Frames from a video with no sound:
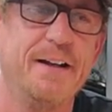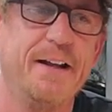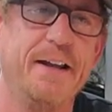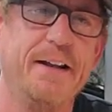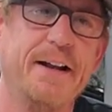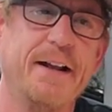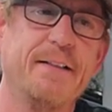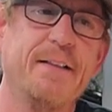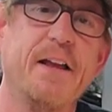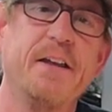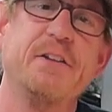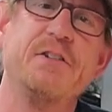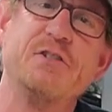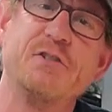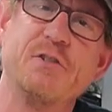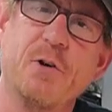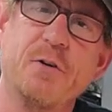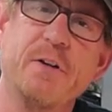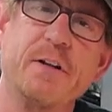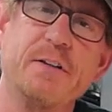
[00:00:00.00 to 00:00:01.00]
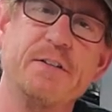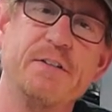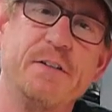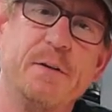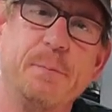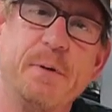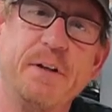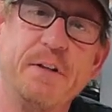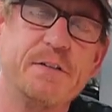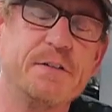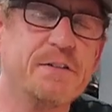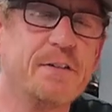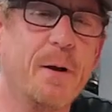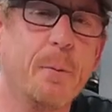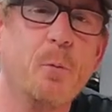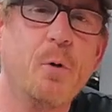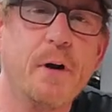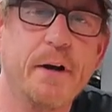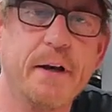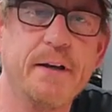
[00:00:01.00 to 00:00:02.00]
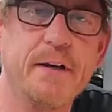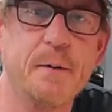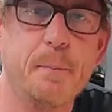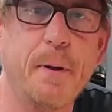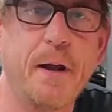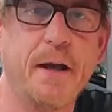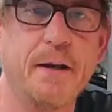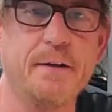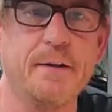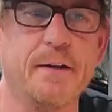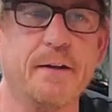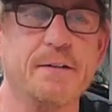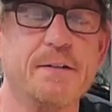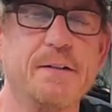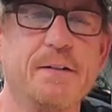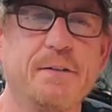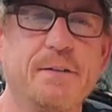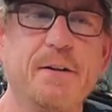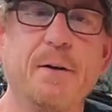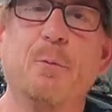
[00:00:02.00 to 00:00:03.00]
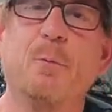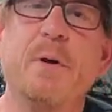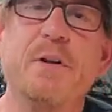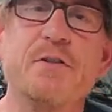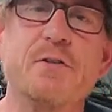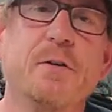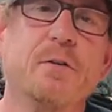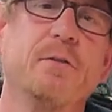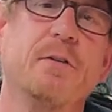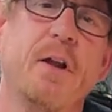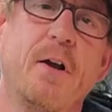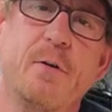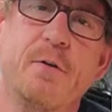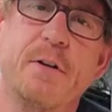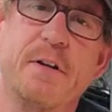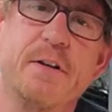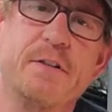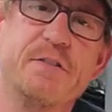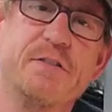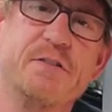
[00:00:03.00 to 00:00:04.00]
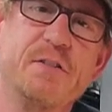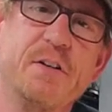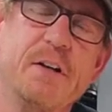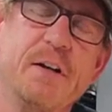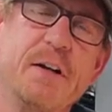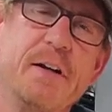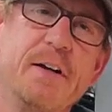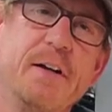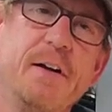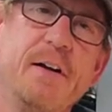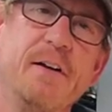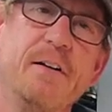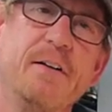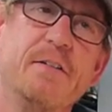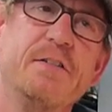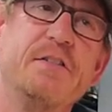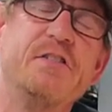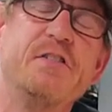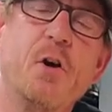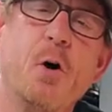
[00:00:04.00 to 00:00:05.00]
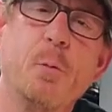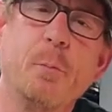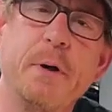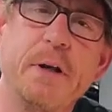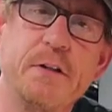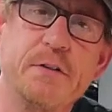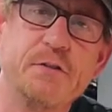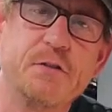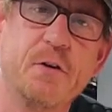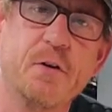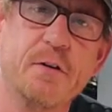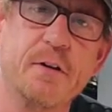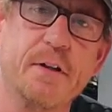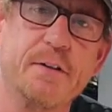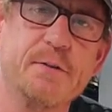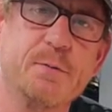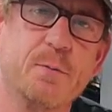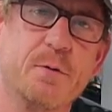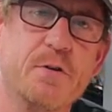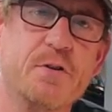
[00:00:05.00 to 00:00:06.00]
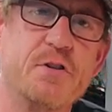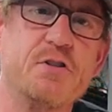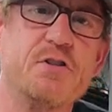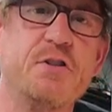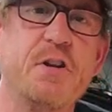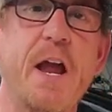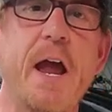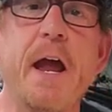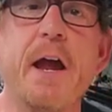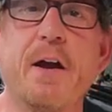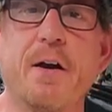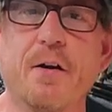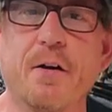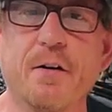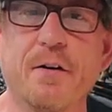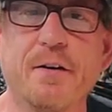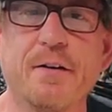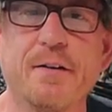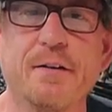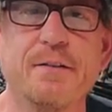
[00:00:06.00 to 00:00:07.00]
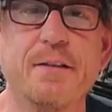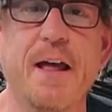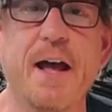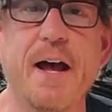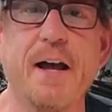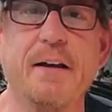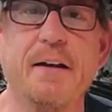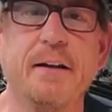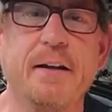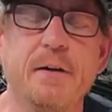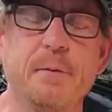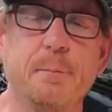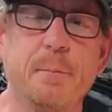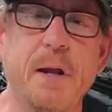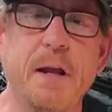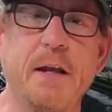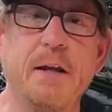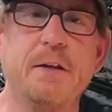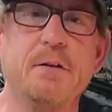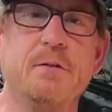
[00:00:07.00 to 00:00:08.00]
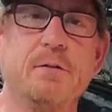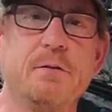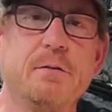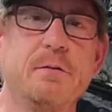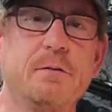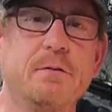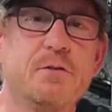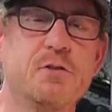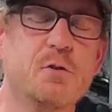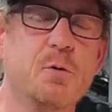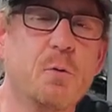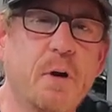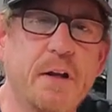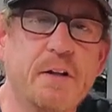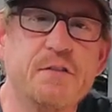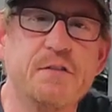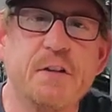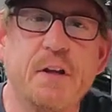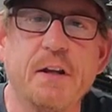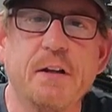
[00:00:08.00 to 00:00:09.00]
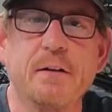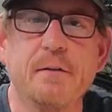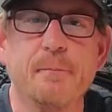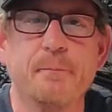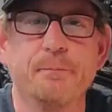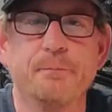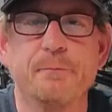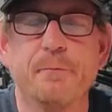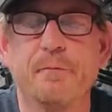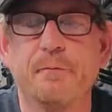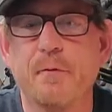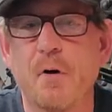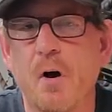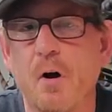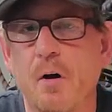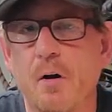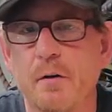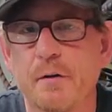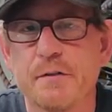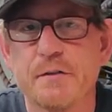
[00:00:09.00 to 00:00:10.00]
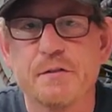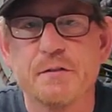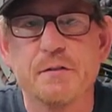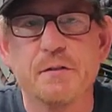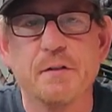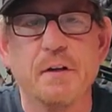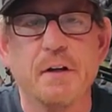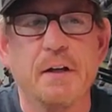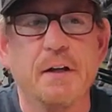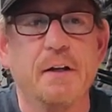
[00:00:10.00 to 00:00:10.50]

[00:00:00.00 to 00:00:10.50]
And I like circuits to be somewhat independent. The original Lotus, so many circuits were shared that it made tracing faults